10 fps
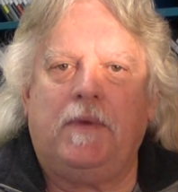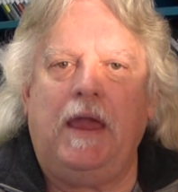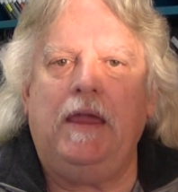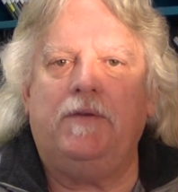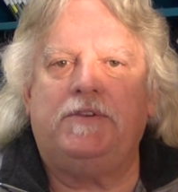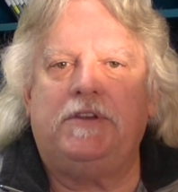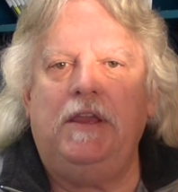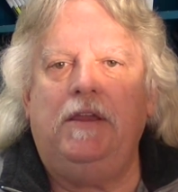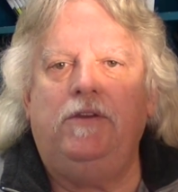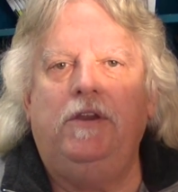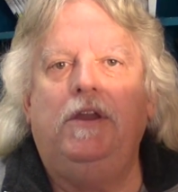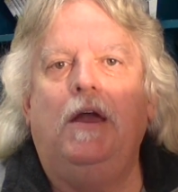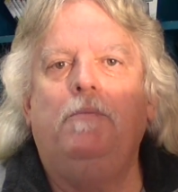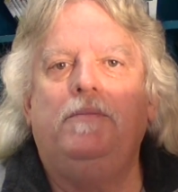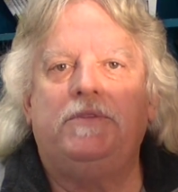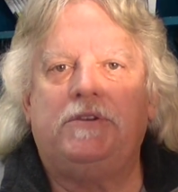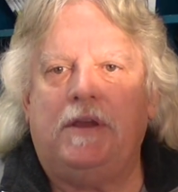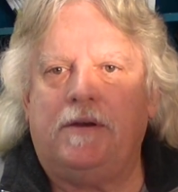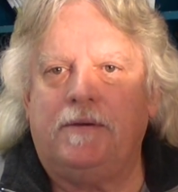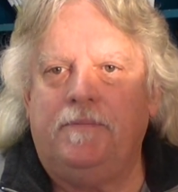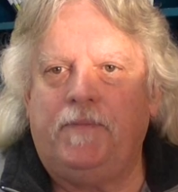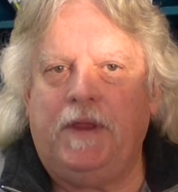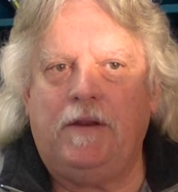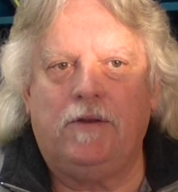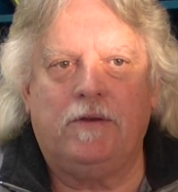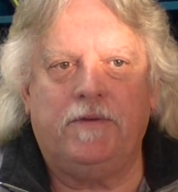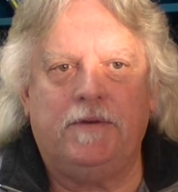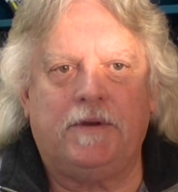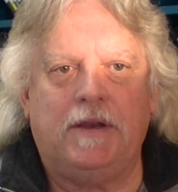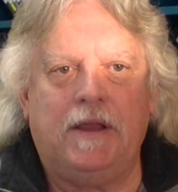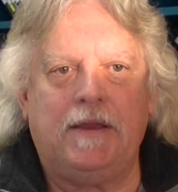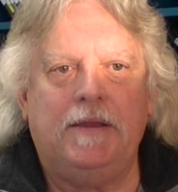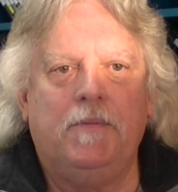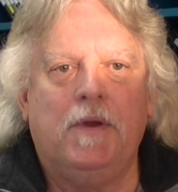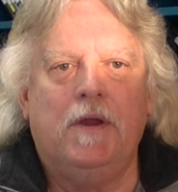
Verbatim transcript: KFC Yum Center in Louisville, Kentucky,